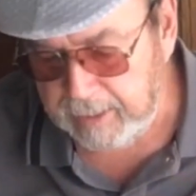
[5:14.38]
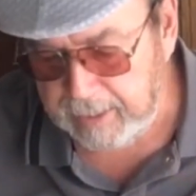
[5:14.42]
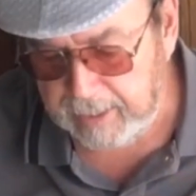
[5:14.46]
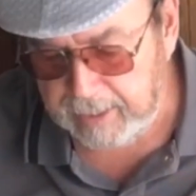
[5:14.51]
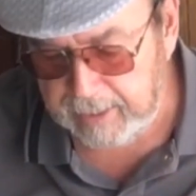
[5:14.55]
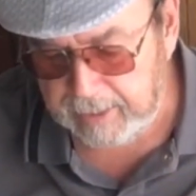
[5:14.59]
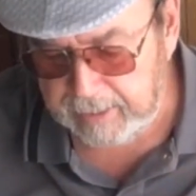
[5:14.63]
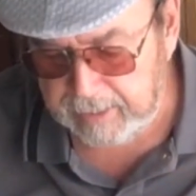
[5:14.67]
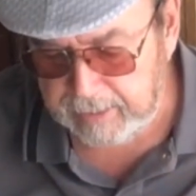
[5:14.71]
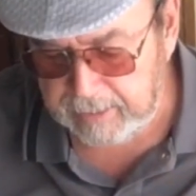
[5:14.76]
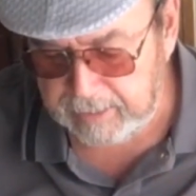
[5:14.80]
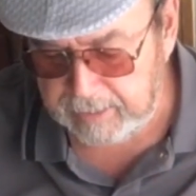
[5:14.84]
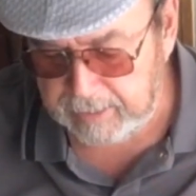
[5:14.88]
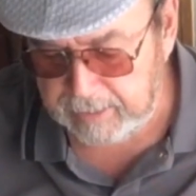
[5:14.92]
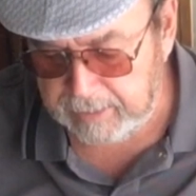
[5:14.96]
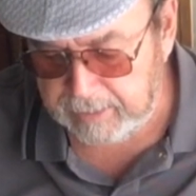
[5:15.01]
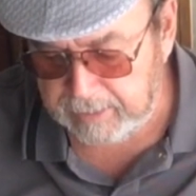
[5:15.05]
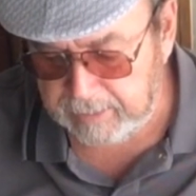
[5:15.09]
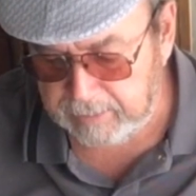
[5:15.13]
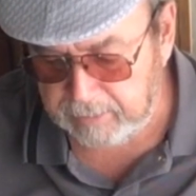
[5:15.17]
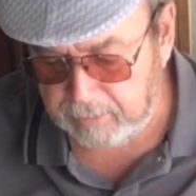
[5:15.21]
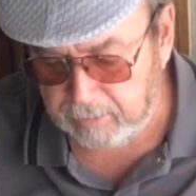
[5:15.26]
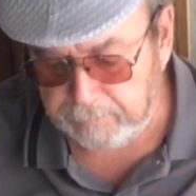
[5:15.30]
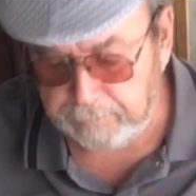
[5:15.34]
and
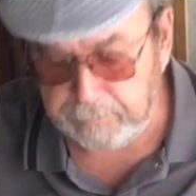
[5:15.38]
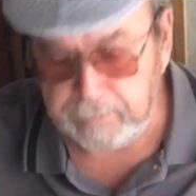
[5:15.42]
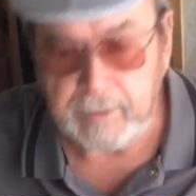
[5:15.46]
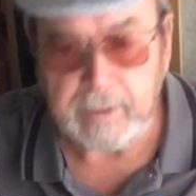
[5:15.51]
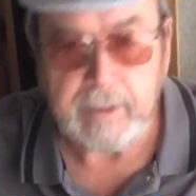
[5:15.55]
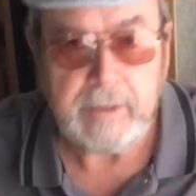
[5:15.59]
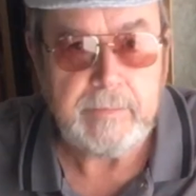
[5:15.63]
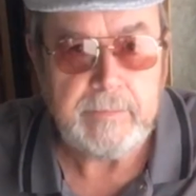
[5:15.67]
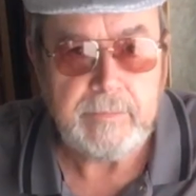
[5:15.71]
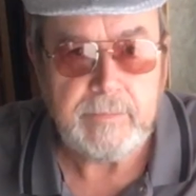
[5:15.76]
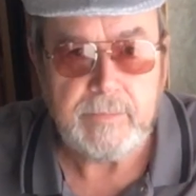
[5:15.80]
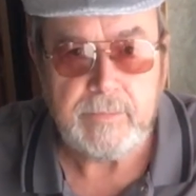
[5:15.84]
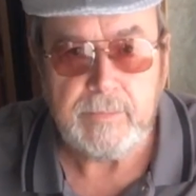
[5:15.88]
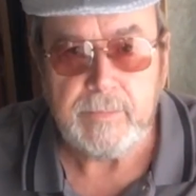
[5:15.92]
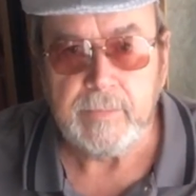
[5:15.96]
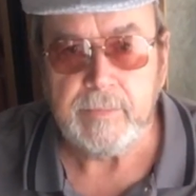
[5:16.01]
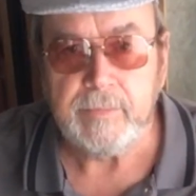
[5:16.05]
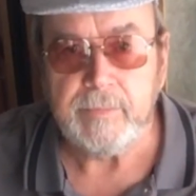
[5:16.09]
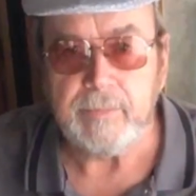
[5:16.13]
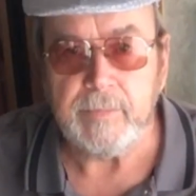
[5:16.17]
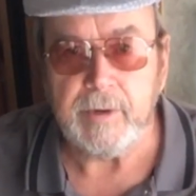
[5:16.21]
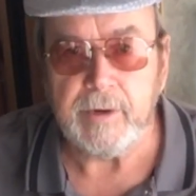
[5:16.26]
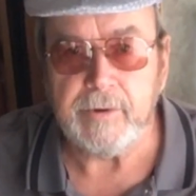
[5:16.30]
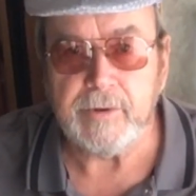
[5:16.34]
hopefully
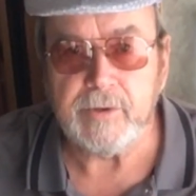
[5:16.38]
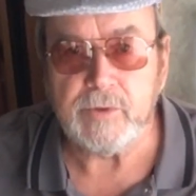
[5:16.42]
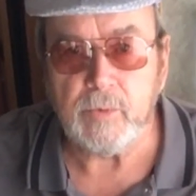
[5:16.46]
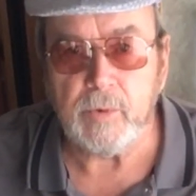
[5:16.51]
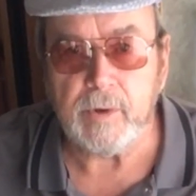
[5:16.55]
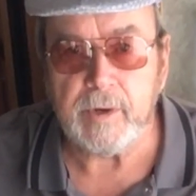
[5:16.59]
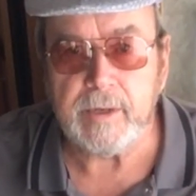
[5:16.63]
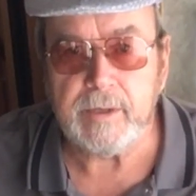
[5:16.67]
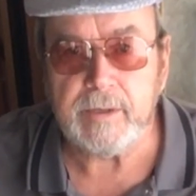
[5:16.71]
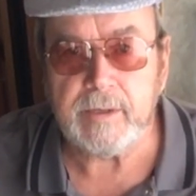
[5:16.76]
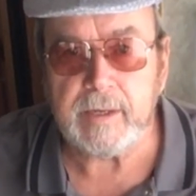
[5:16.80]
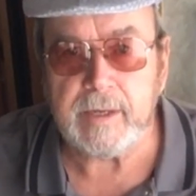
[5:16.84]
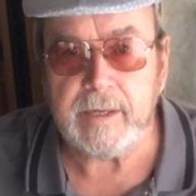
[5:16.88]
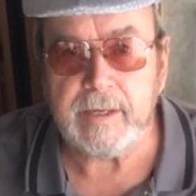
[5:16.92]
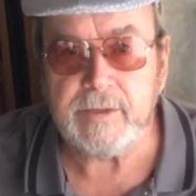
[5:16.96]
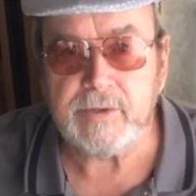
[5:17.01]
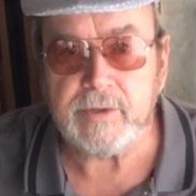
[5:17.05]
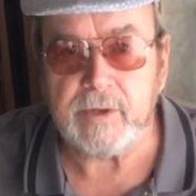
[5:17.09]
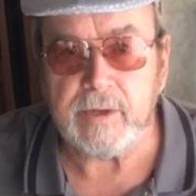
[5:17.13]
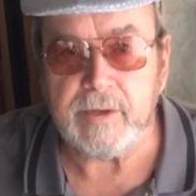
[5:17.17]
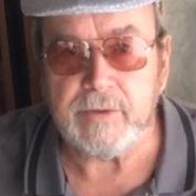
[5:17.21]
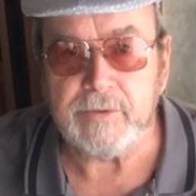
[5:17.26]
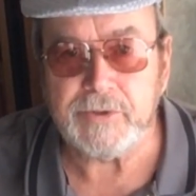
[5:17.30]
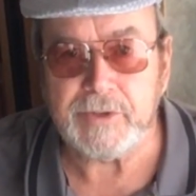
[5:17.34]
Mary's working today,
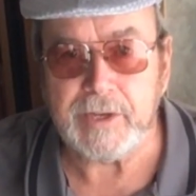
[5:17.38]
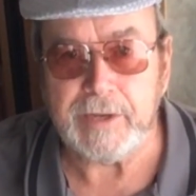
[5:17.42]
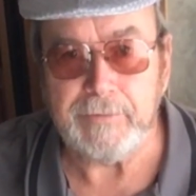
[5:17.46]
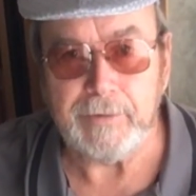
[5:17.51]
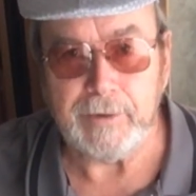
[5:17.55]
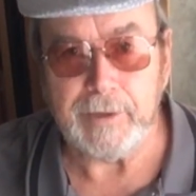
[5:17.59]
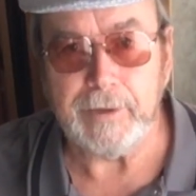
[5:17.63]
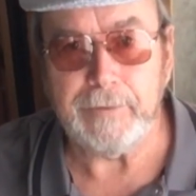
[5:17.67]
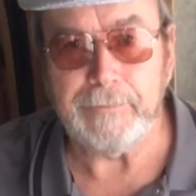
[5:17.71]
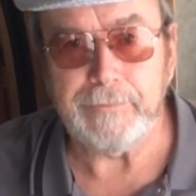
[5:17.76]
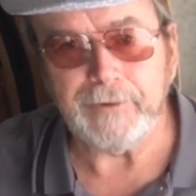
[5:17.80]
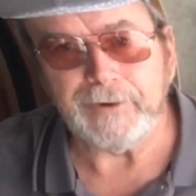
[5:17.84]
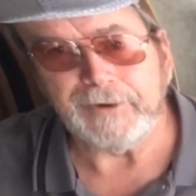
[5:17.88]
so I'll save a little